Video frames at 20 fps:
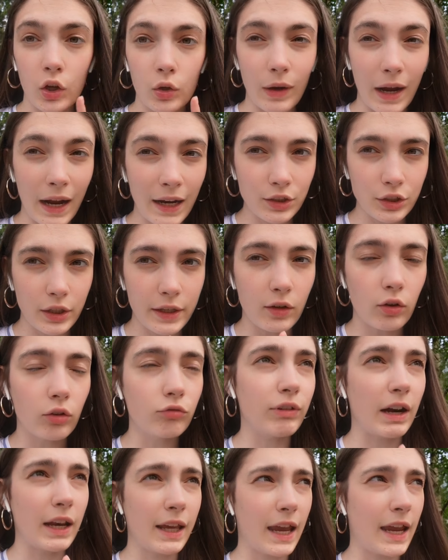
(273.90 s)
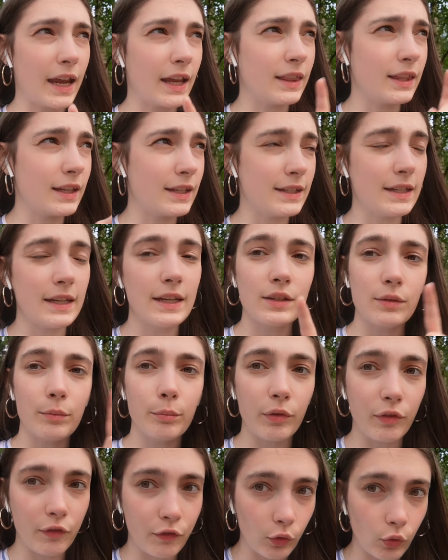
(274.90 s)
who actually got relegated the season
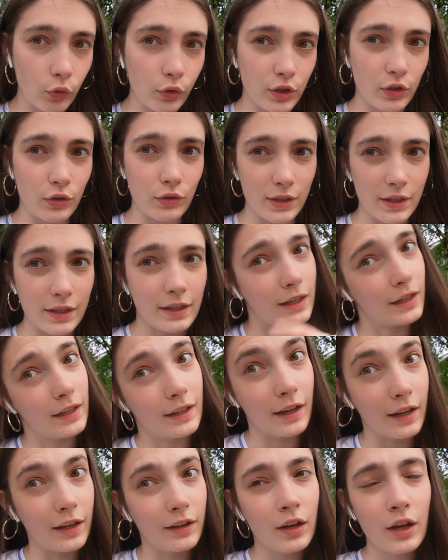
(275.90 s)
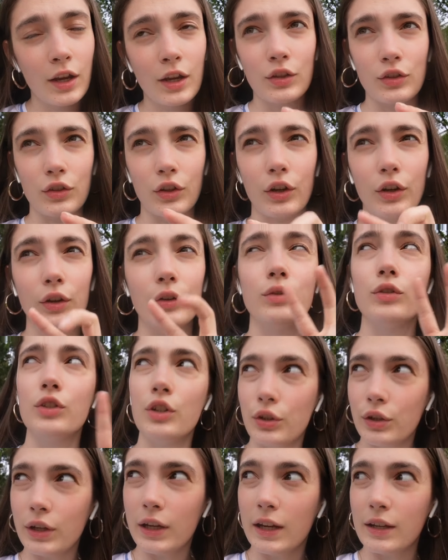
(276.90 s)
before U C D did, so
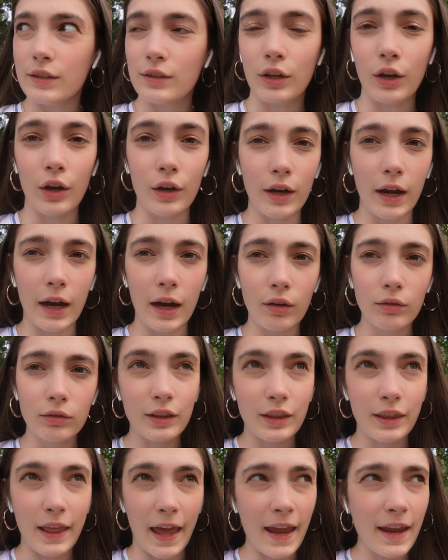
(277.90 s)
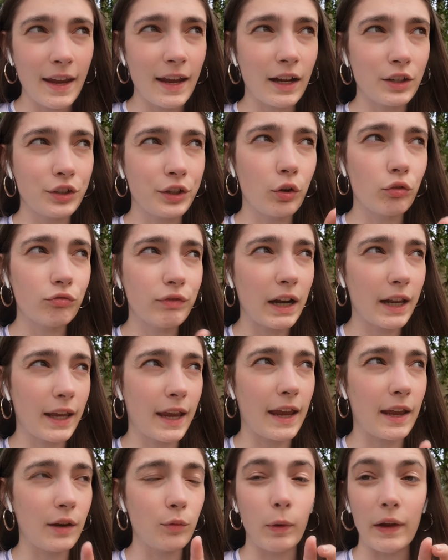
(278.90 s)
two years ago now. They actually got
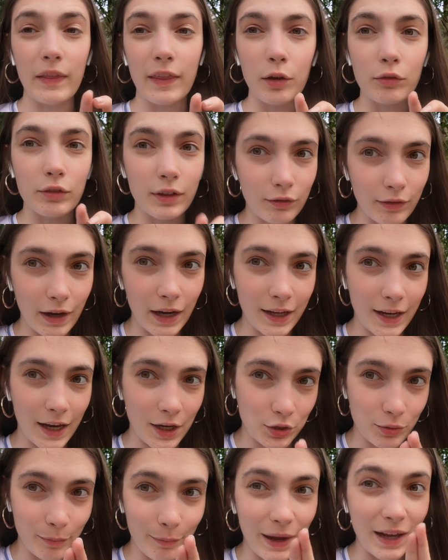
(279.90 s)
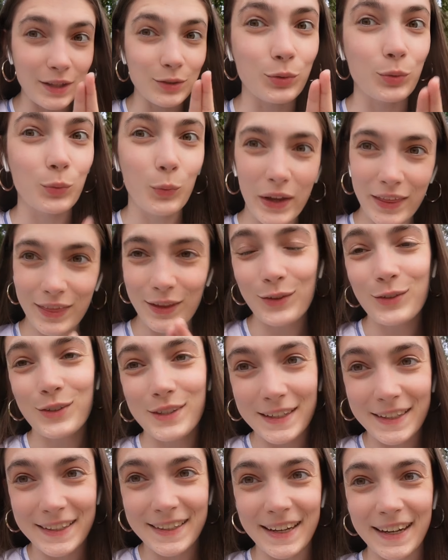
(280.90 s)
relegated when they were in a relegation battle with U
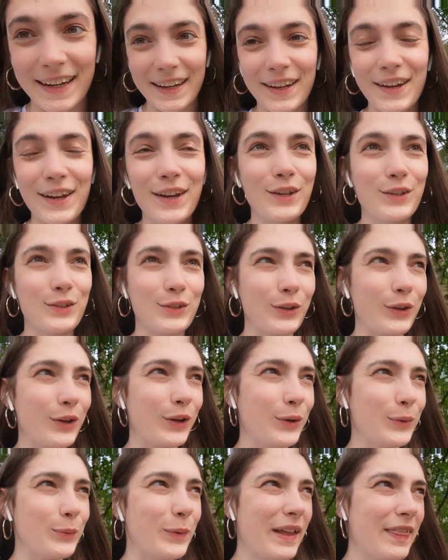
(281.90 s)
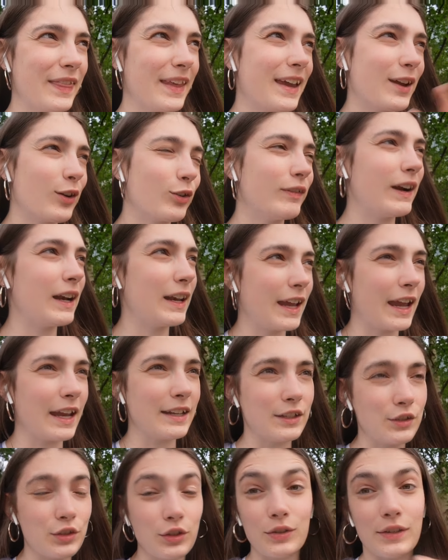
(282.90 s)
C D. So when they got
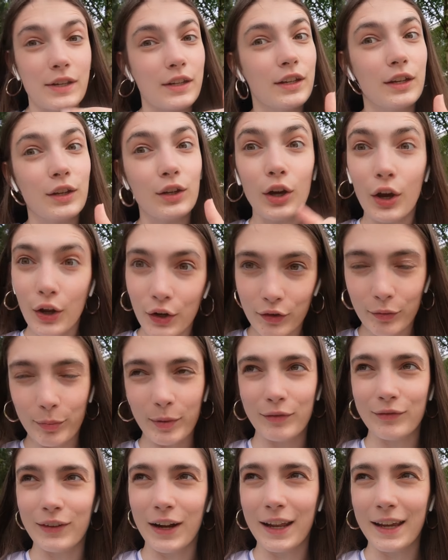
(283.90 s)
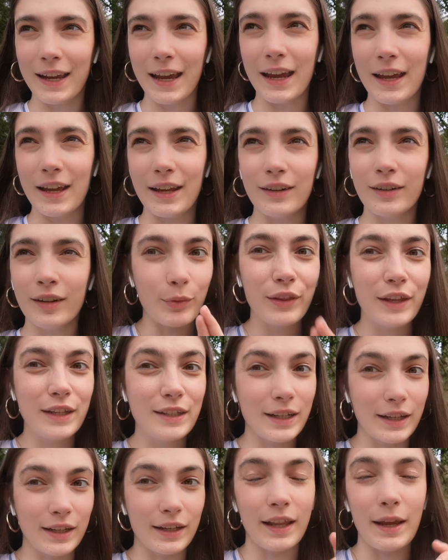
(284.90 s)
relegated, U C D could have been relegated, but they
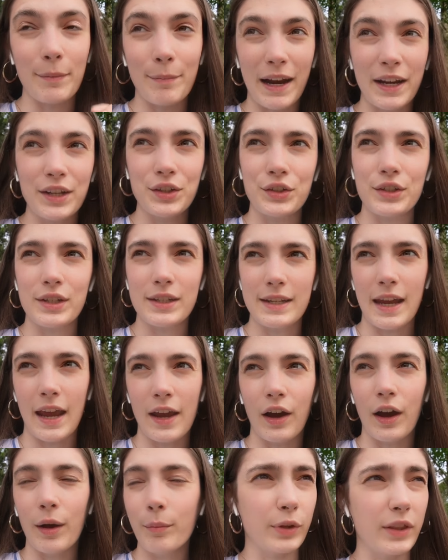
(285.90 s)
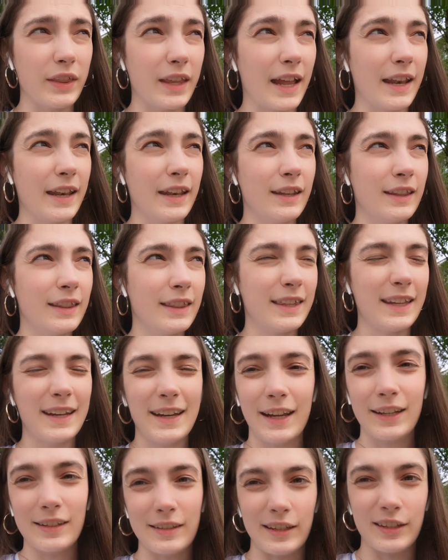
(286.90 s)
didn't. They managed to stay up, but then the
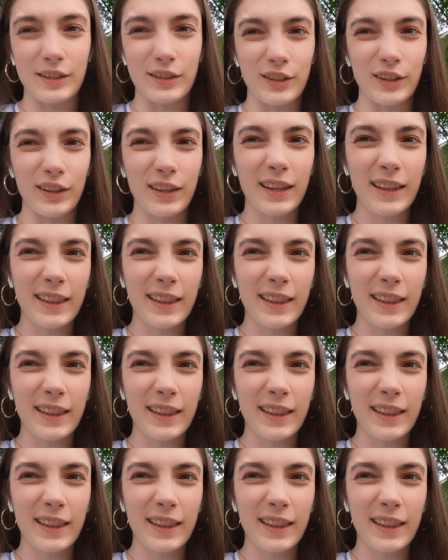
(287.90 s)
next season,